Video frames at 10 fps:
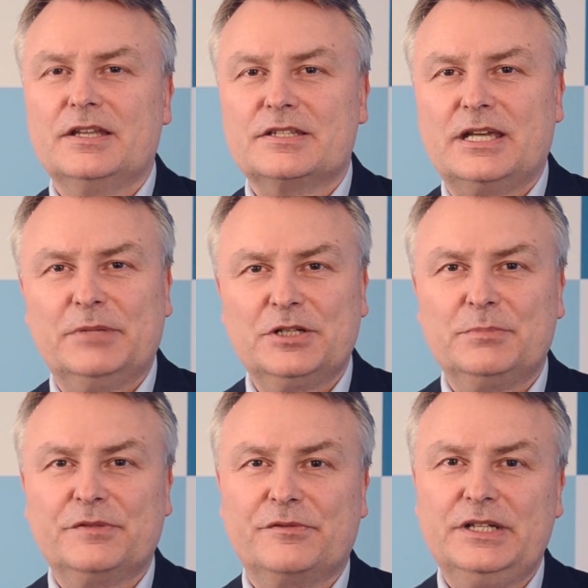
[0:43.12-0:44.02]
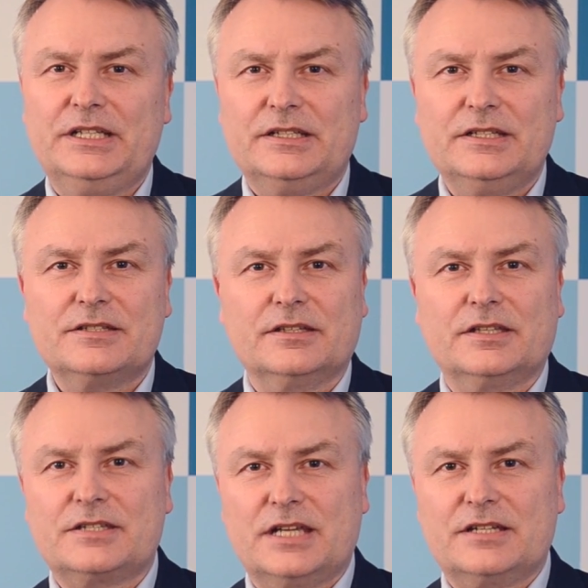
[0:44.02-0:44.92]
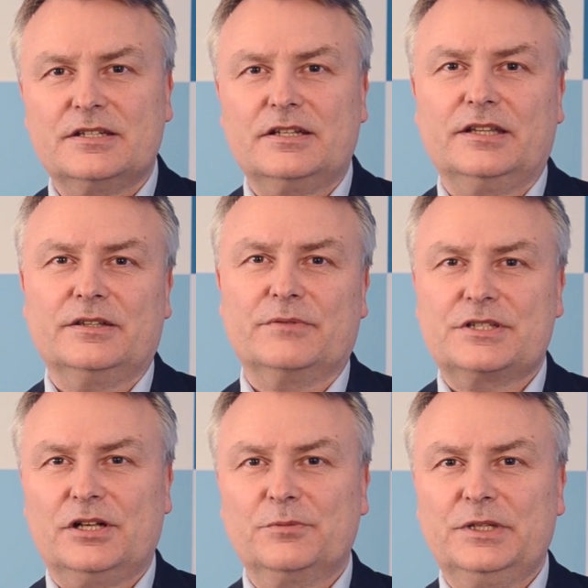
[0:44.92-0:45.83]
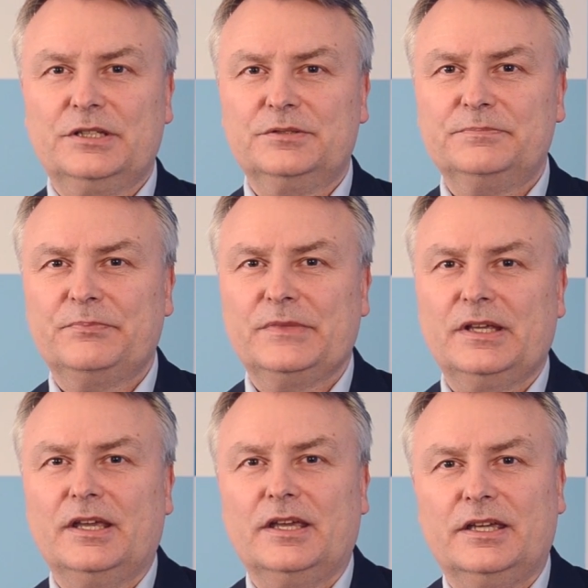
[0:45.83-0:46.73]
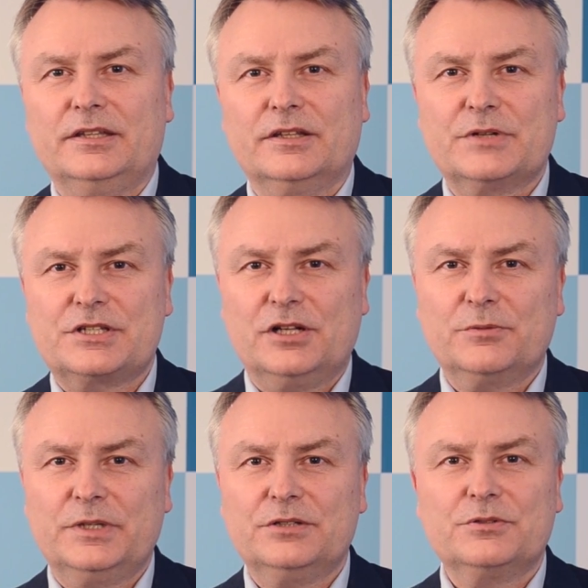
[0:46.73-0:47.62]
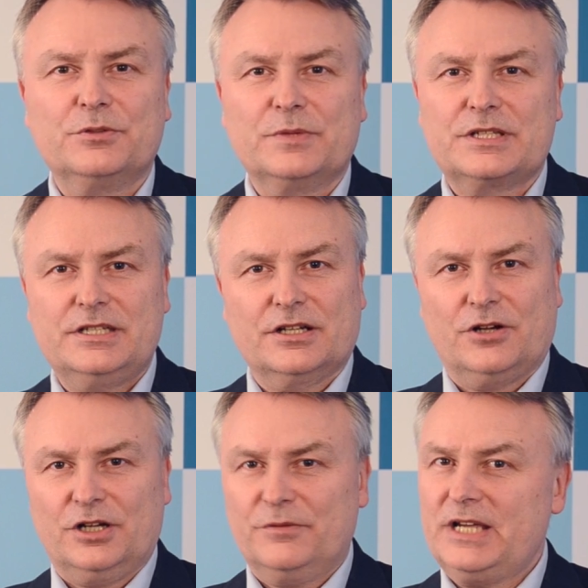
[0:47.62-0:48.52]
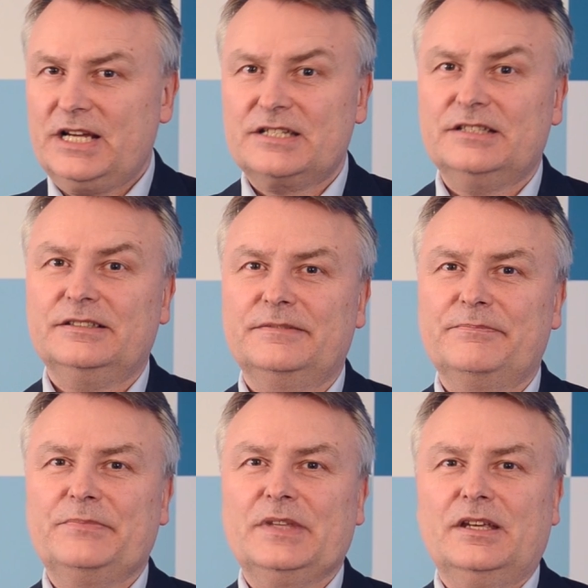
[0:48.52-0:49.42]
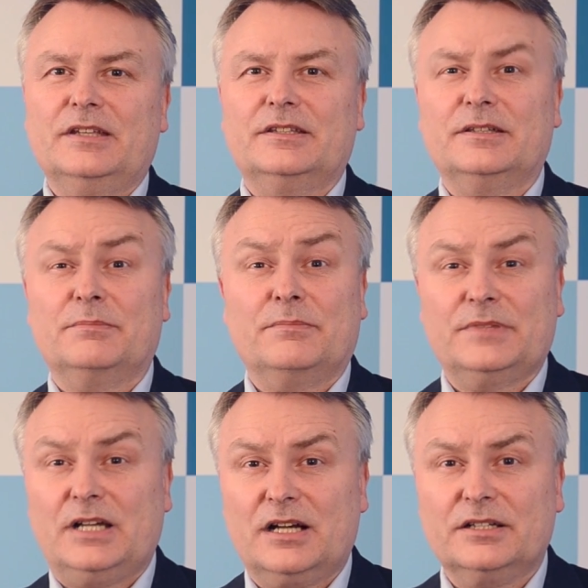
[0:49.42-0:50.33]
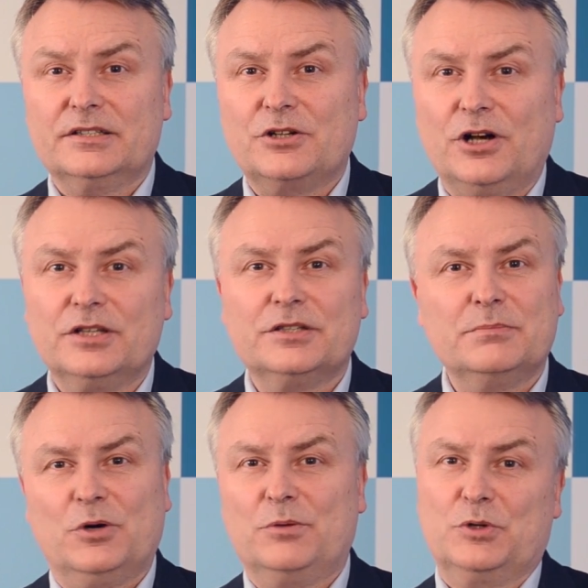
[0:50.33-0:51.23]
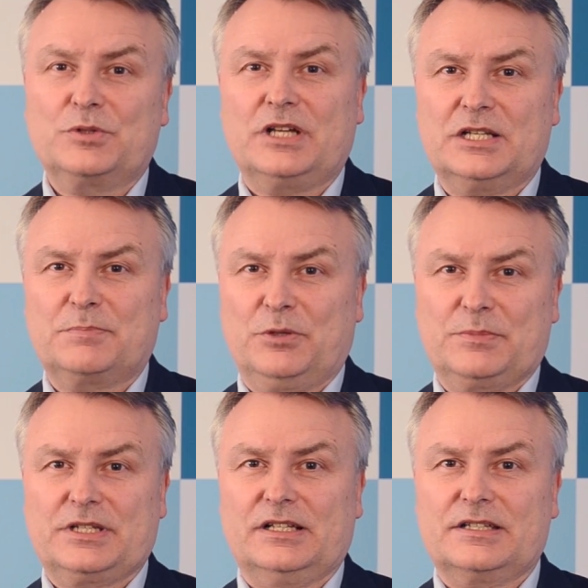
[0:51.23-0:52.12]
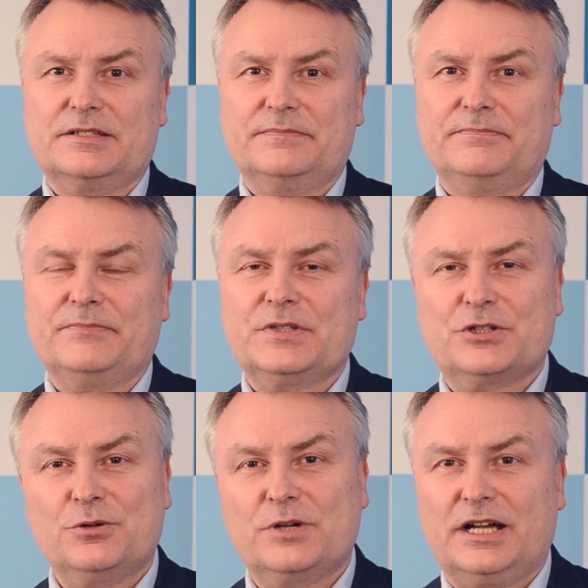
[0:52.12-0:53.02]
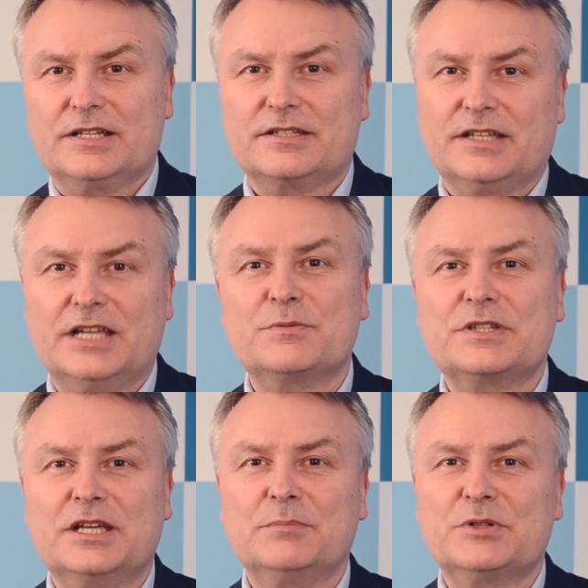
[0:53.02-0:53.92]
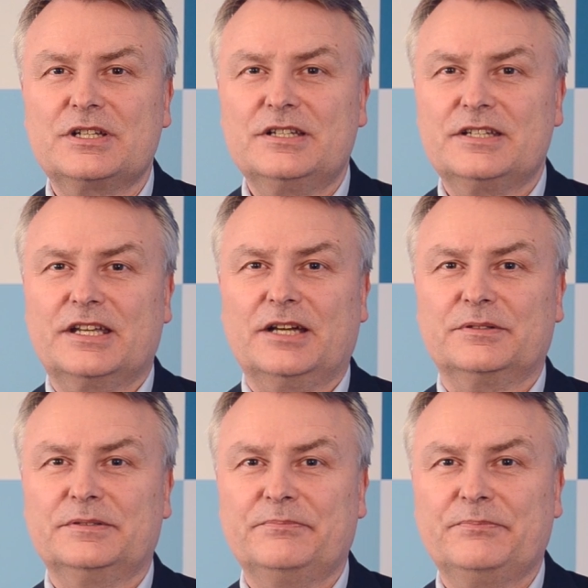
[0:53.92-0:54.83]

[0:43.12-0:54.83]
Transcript: Chamber number 3 is the detection and the result window. In the result window you will see a color reaction. The darker the color, the more motile sperm cells. So guys, as we say in MotilityCount,